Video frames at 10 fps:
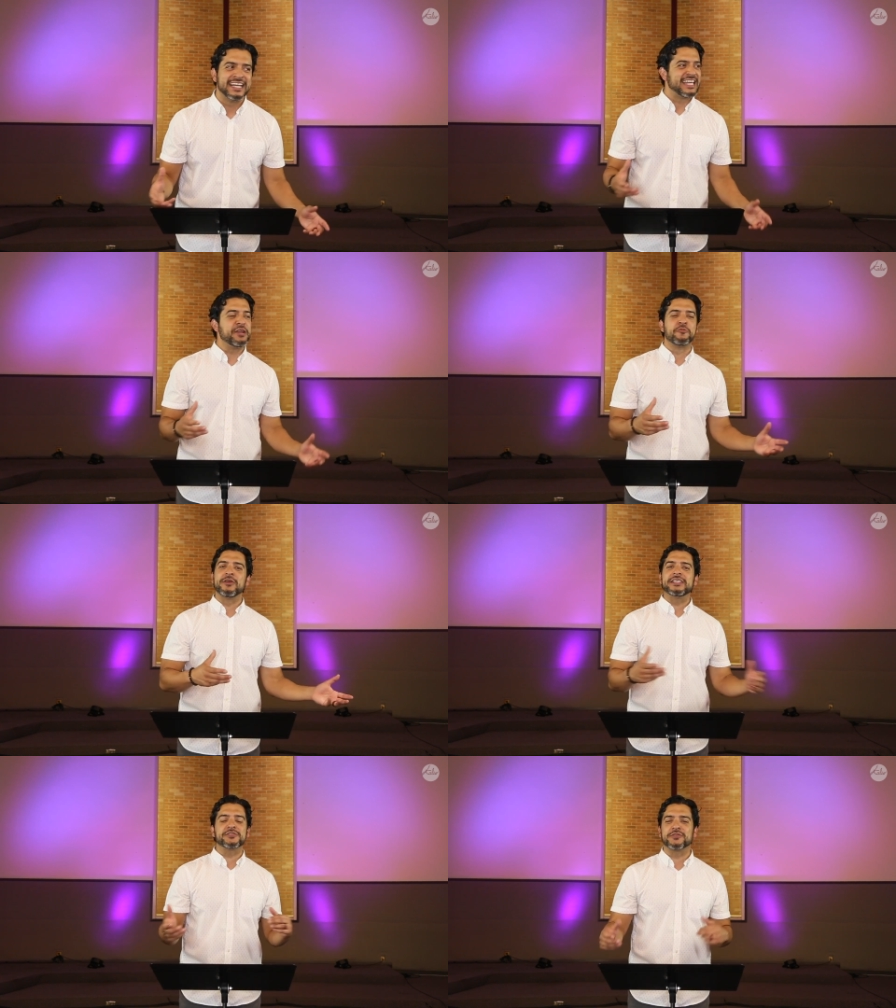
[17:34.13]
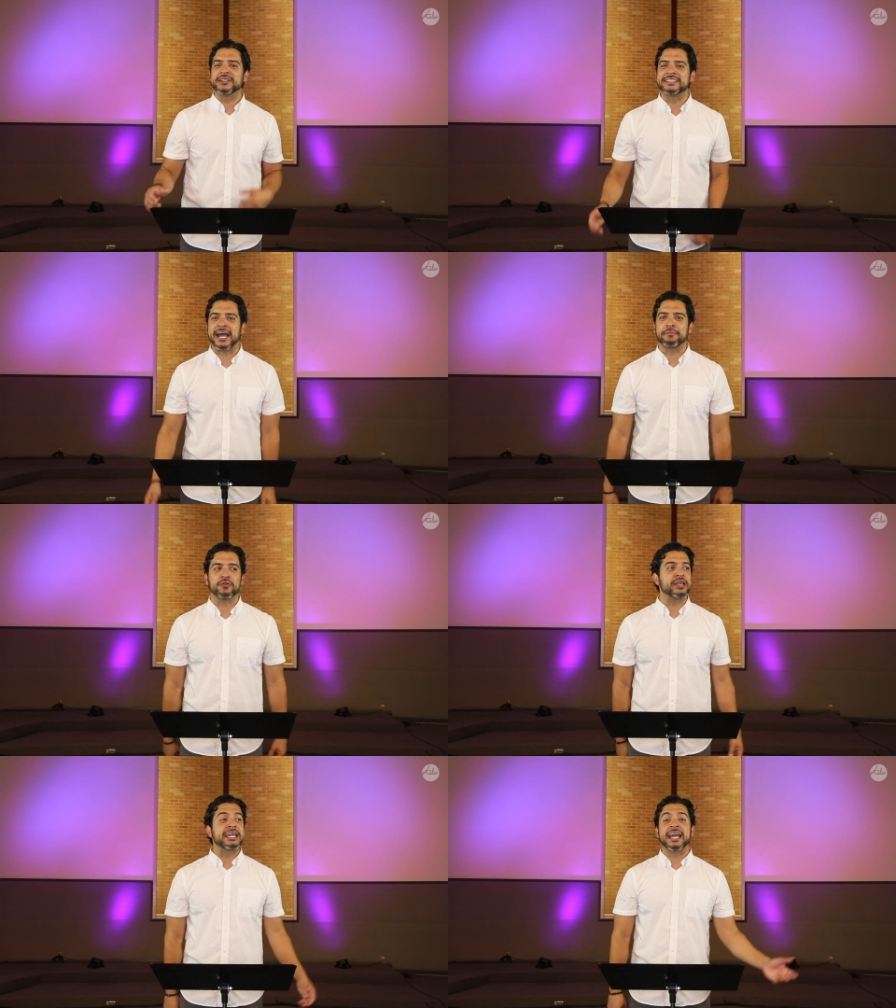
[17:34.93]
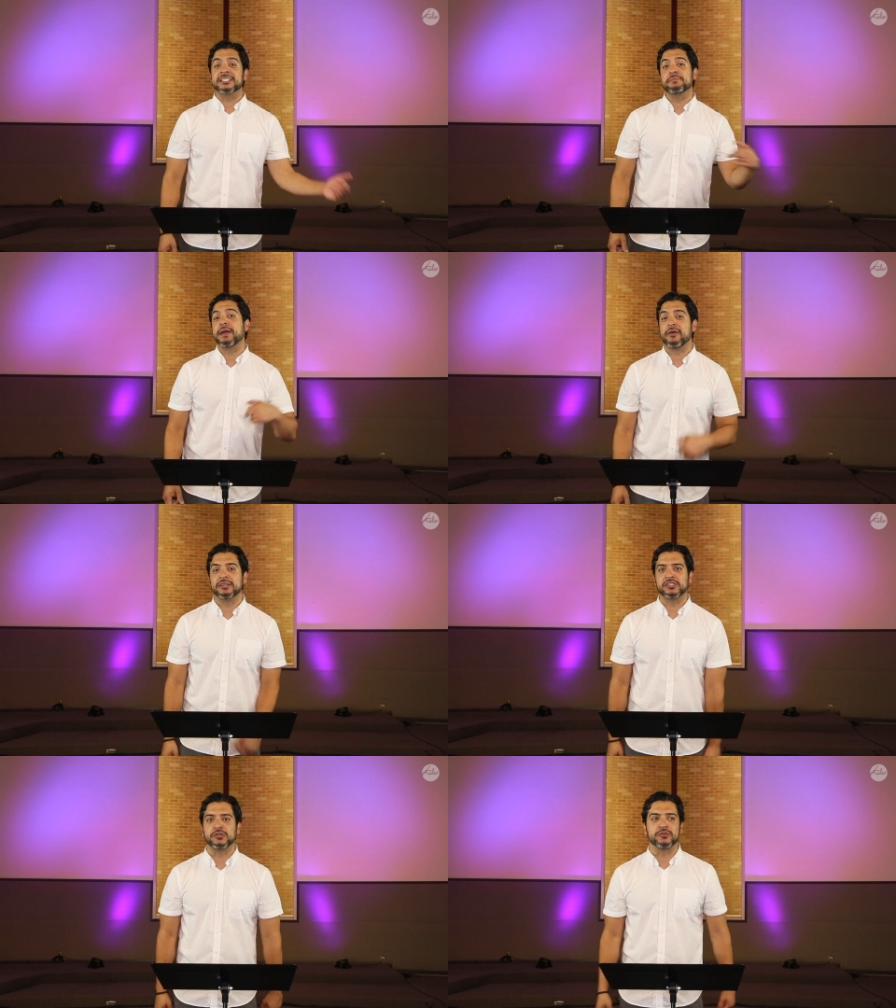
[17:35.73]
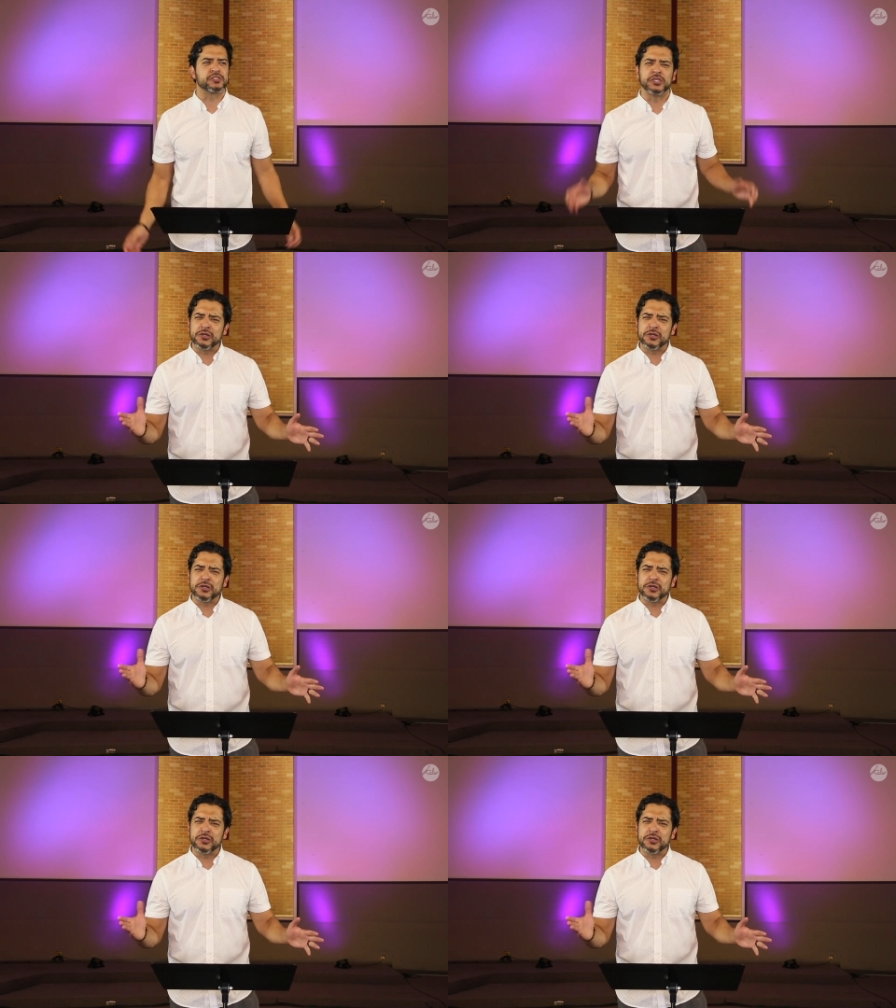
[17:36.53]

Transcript: He reaches for a diaper, he gets a pair of shoes,